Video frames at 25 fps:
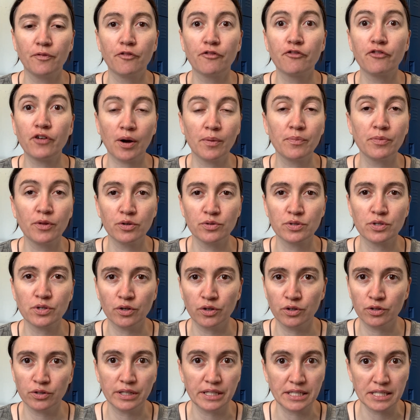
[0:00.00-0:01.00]
from those
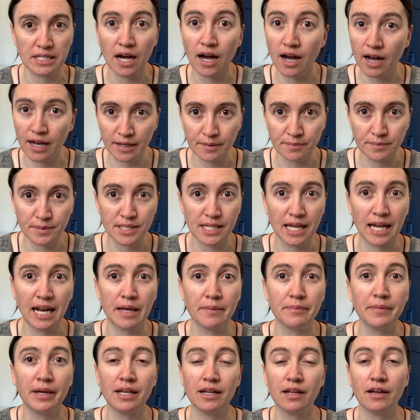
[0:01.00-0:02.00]
early times. And I
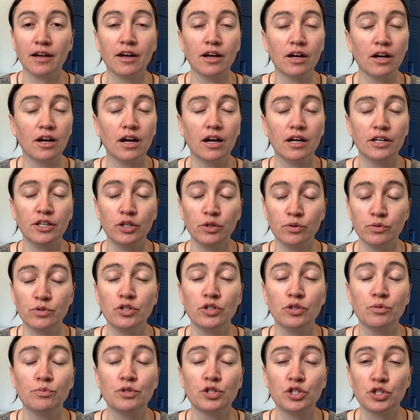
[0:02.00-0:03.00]
made a
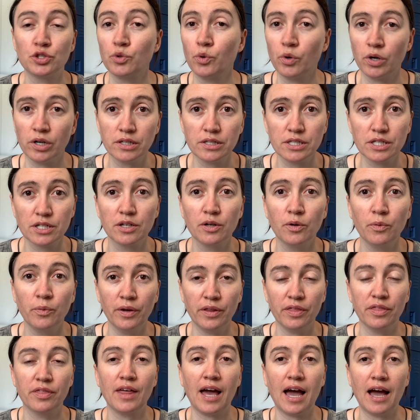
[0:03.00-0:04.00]
YouTube short
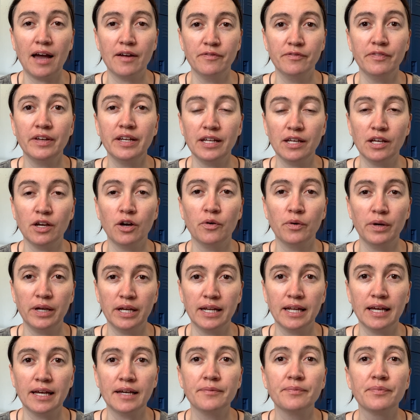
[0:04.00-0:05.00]
with that video in
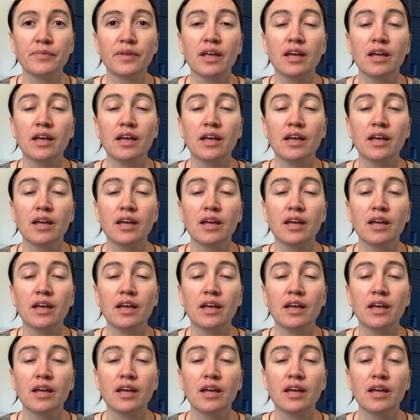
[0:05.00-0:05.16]
it,